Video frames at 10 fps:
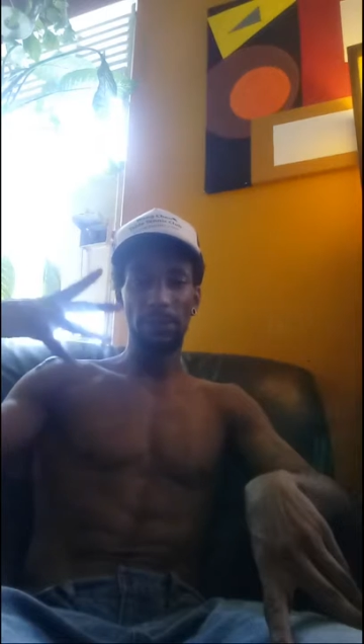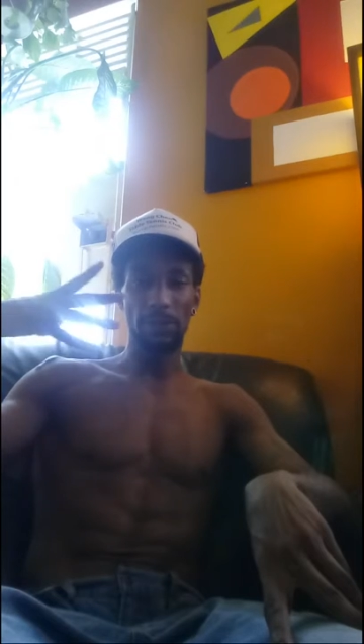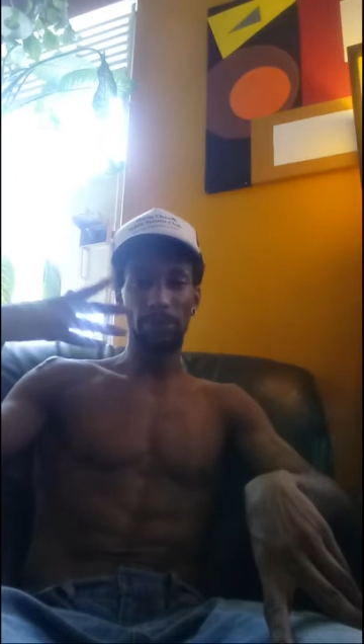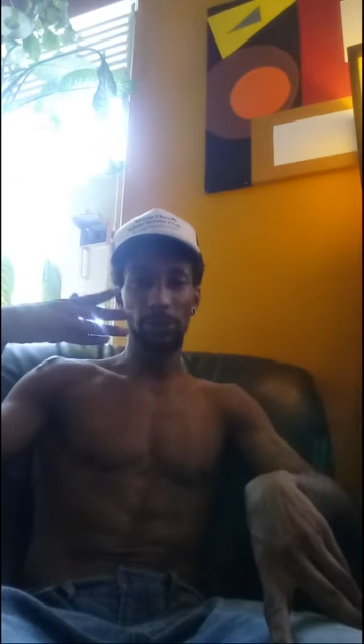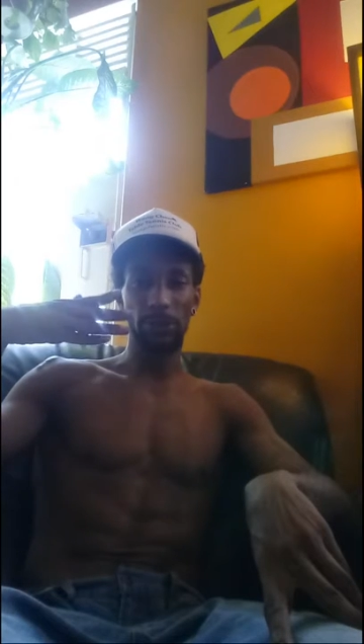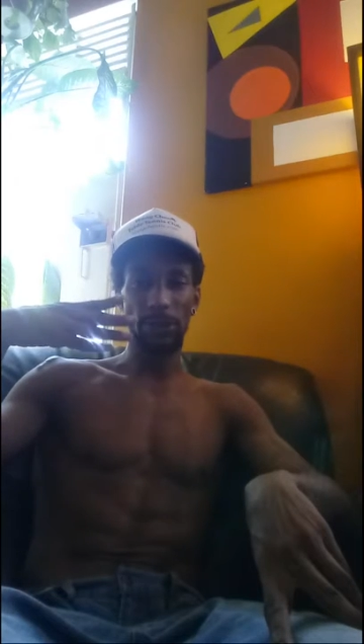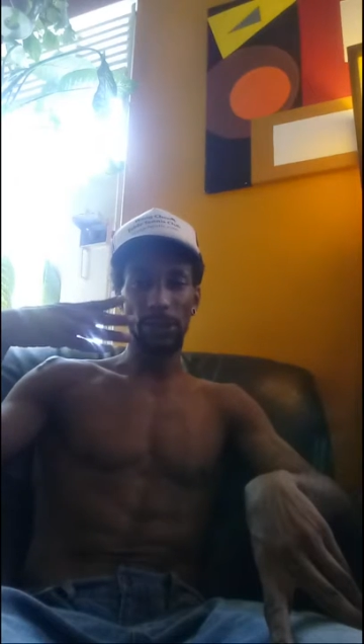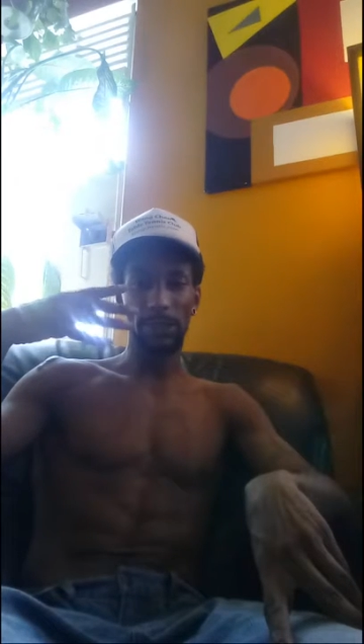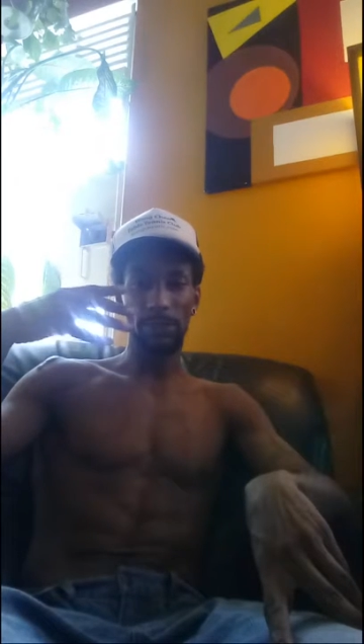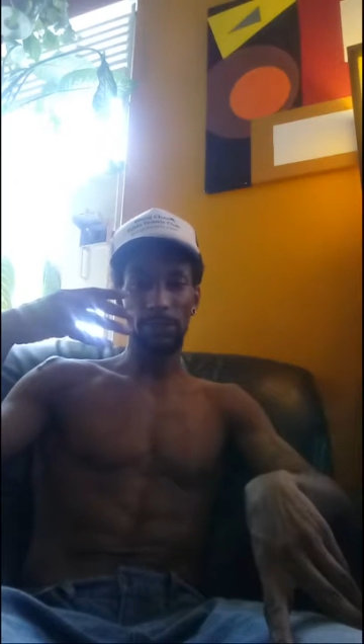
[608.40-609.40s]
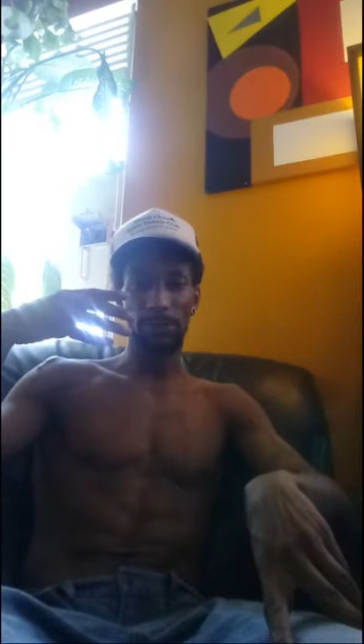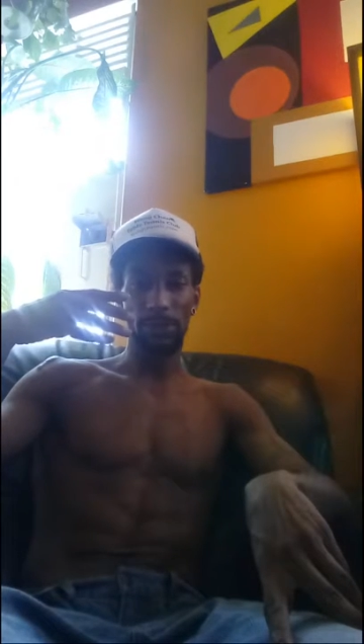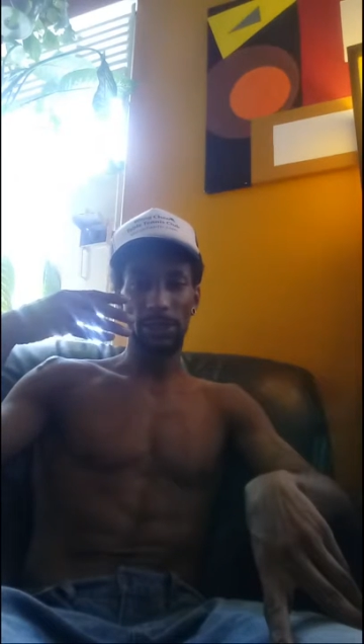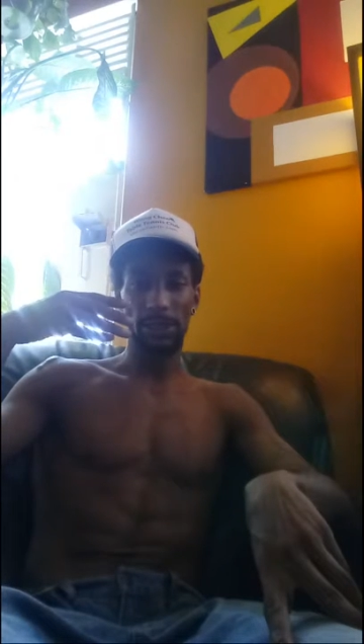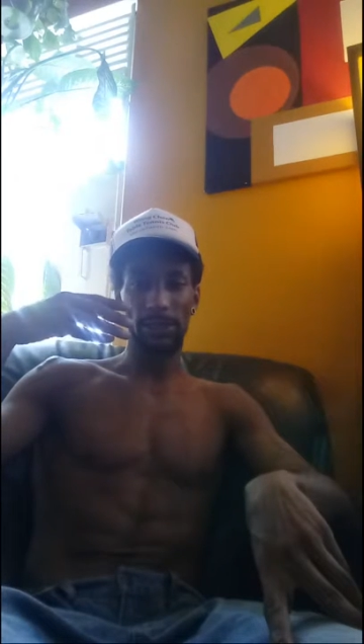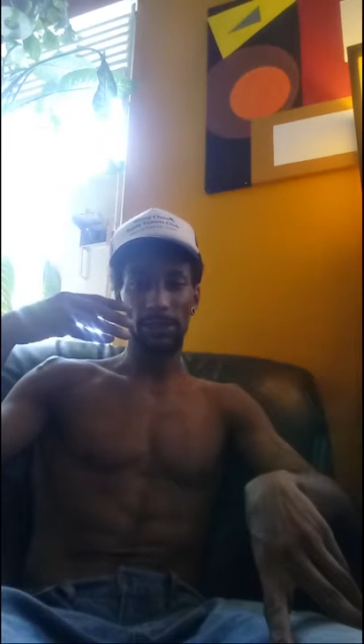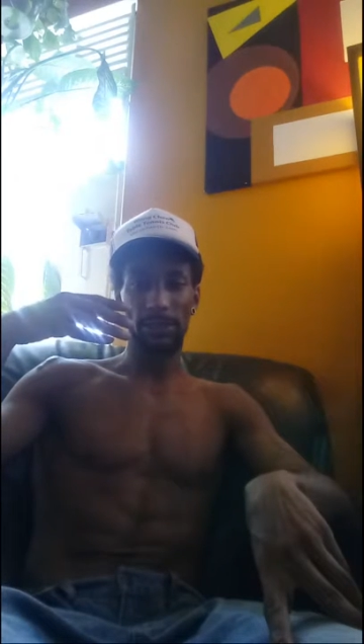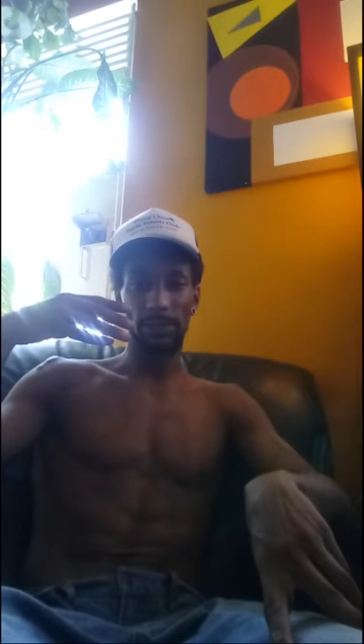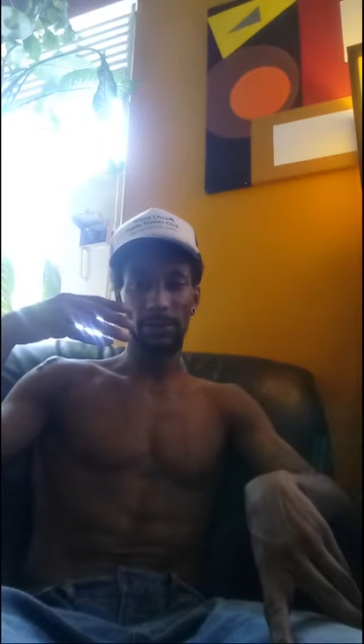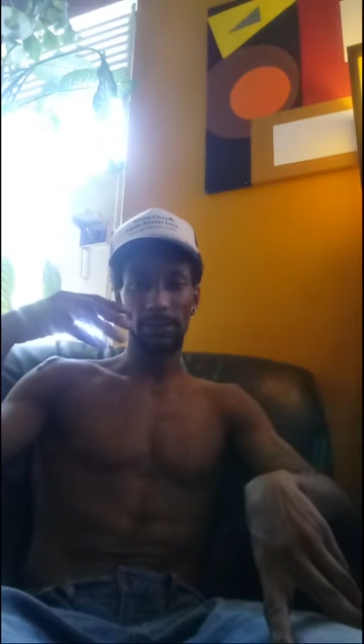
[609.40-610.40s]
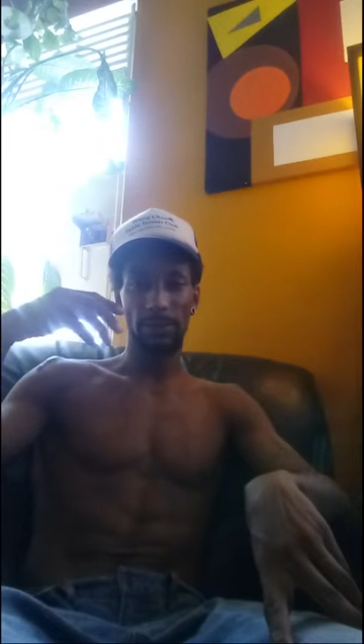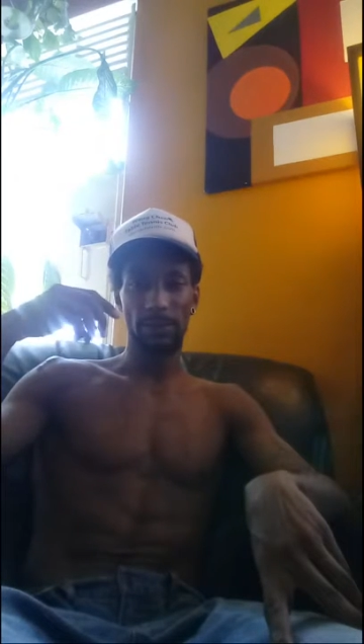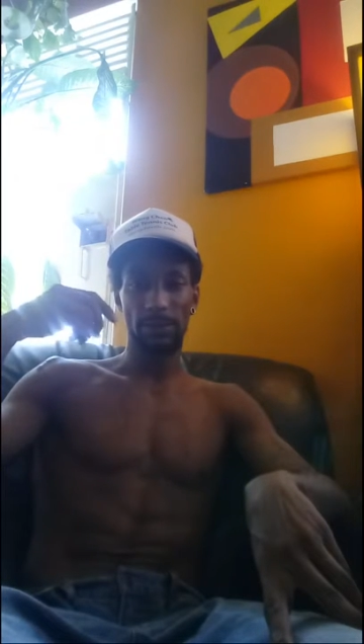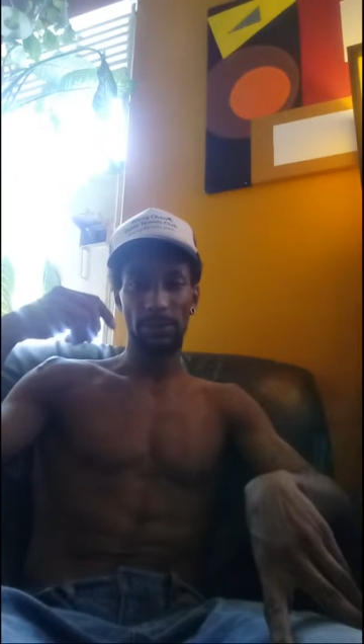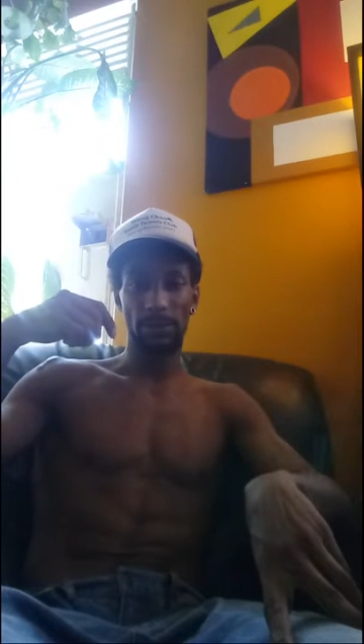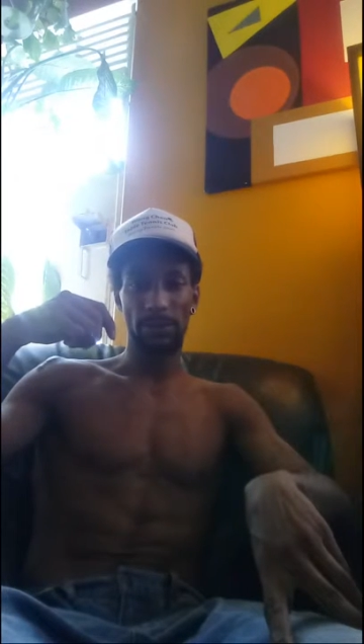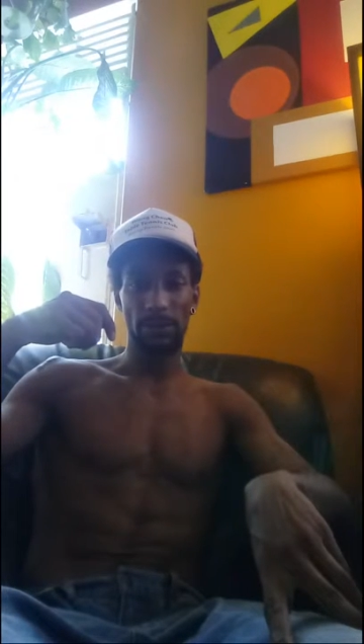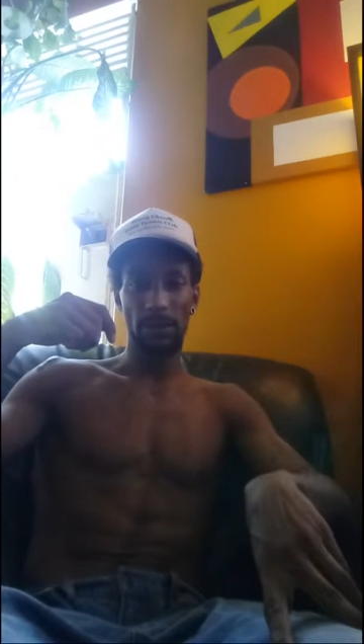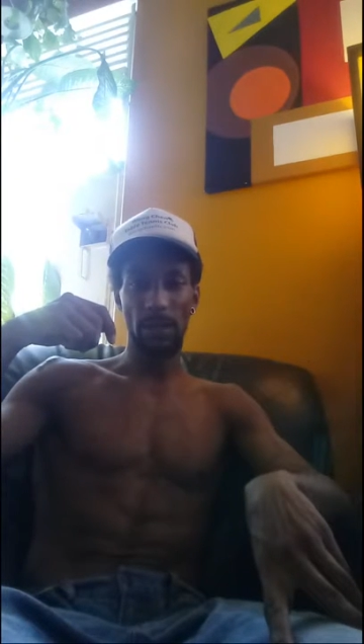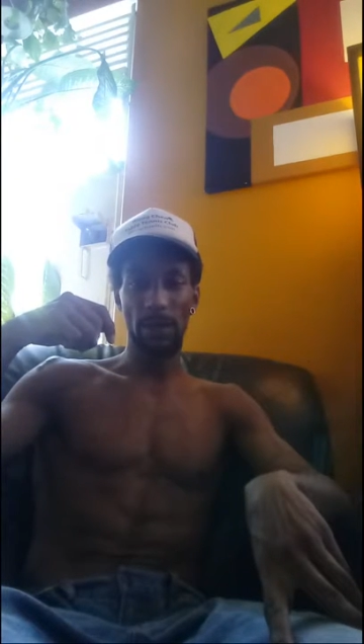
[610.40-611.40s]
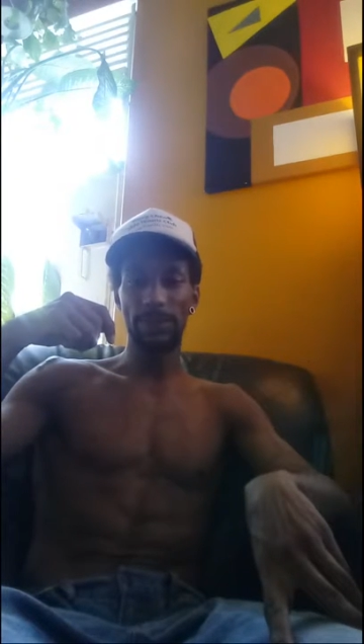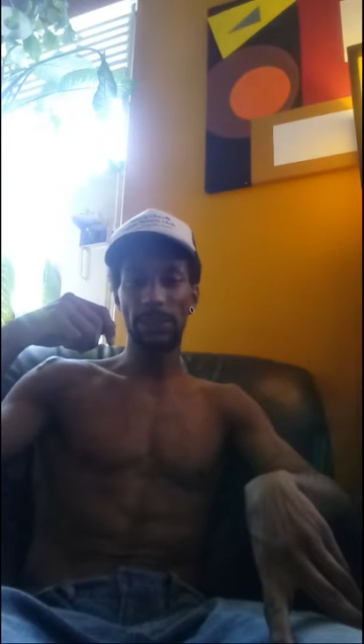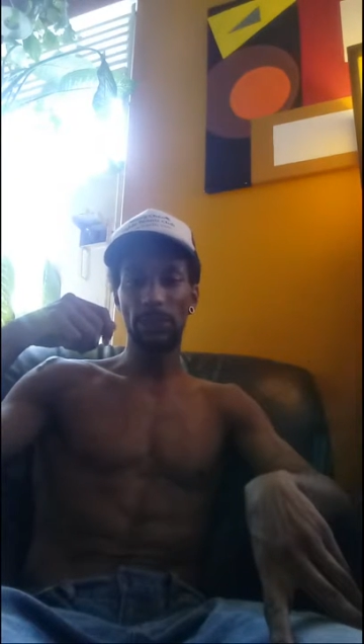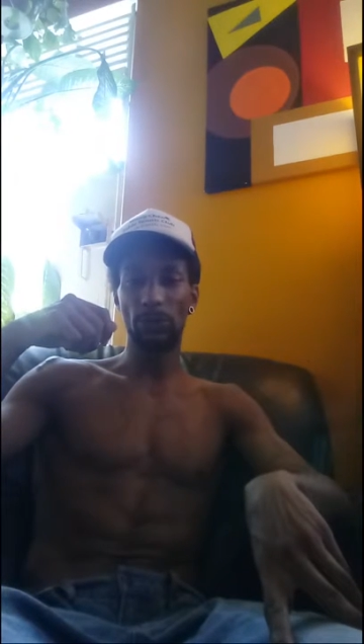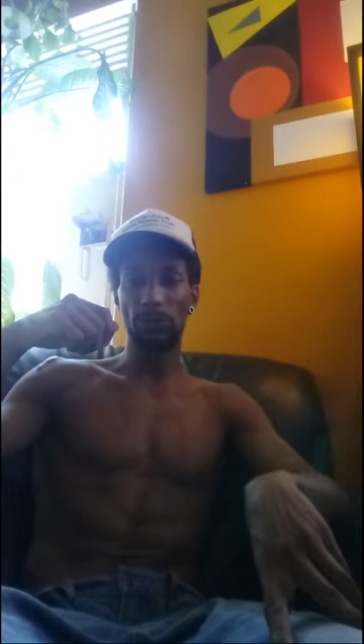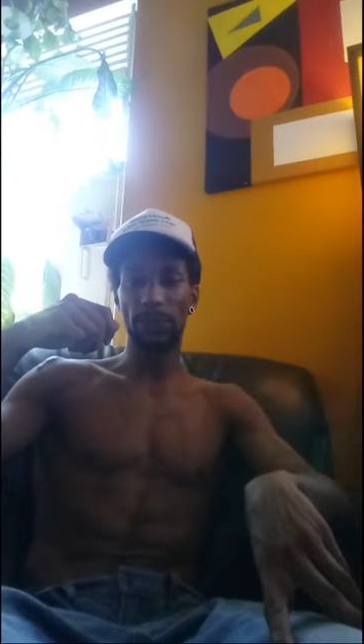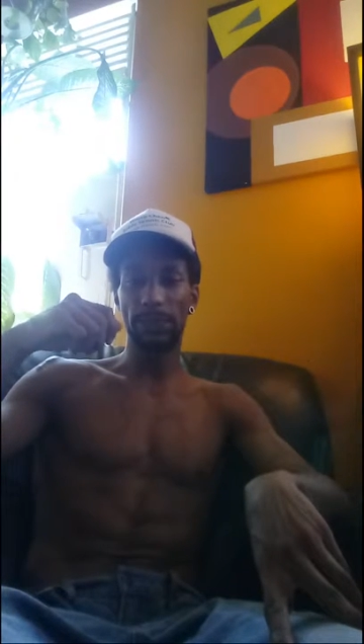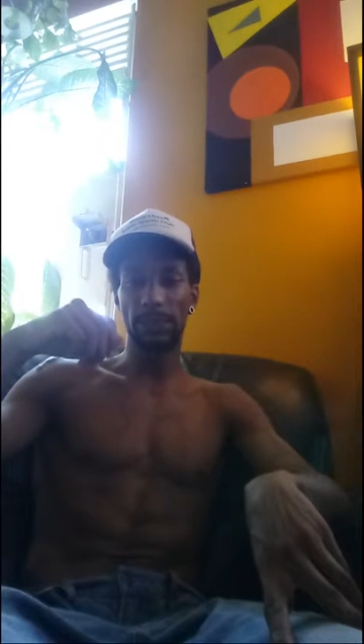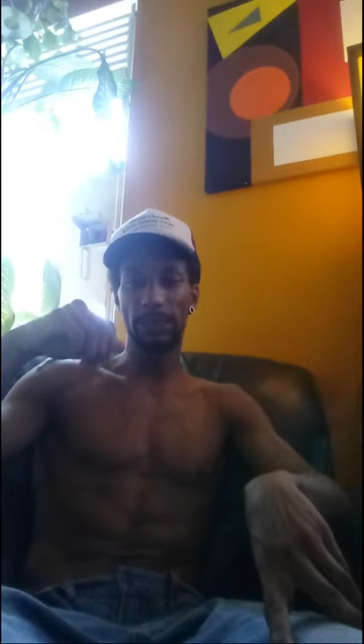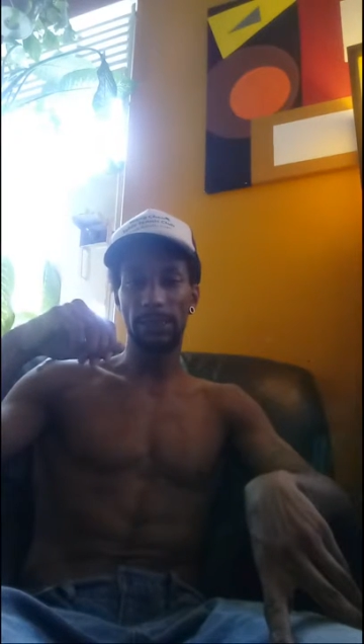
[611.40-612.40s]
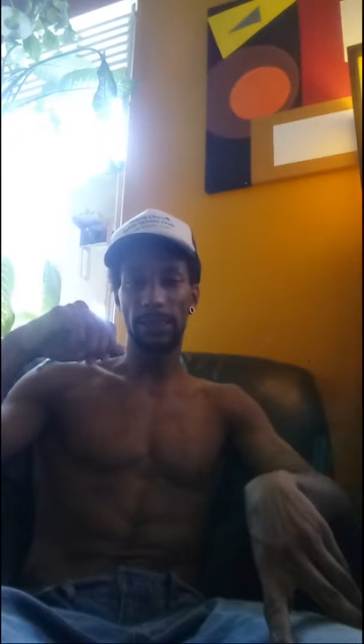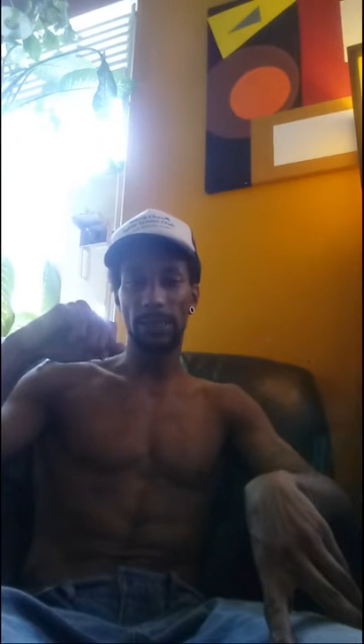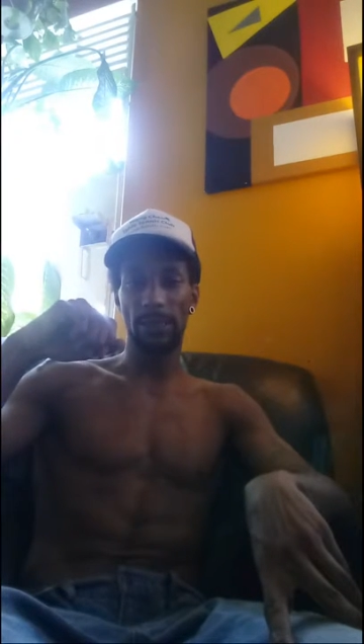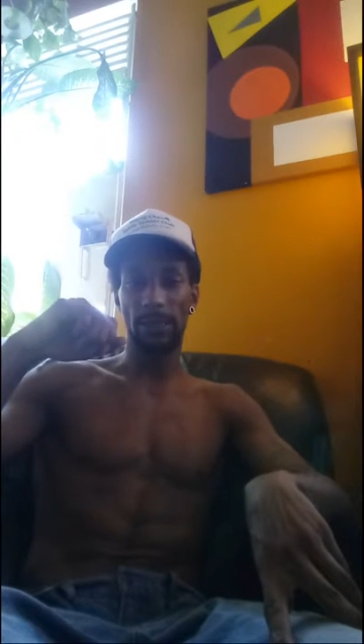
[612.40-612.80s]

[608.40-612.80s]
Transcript: the music. You know what I'm saying? Up until recently,